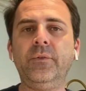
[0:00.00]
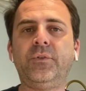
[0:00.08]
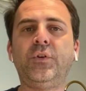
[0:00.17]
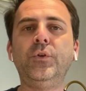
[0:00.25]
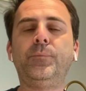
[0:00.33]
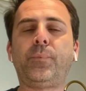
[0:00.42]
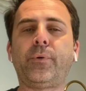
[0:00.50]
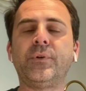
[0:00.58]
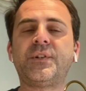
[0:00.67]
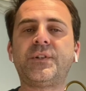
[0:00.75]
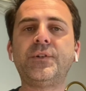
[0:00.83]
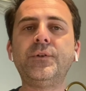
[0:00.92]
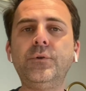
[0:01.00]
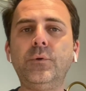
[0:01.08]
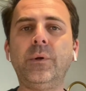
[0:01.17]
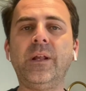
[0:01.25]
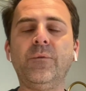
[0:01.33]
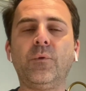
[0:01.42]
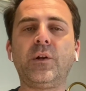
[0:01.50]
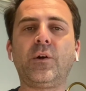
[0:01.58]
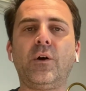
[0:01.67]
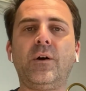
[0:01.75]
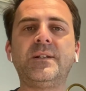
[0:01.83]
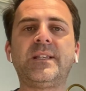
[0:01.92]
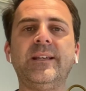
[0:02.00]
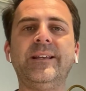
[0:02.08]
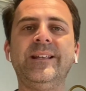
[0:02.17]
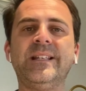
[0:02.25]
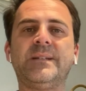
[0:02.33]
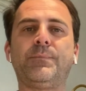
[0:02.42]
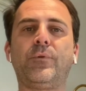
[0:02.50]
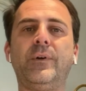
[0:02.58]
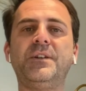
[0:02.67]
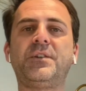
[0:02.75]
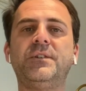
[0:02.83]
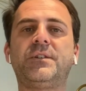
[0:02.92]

to pursue in regards to inspiration.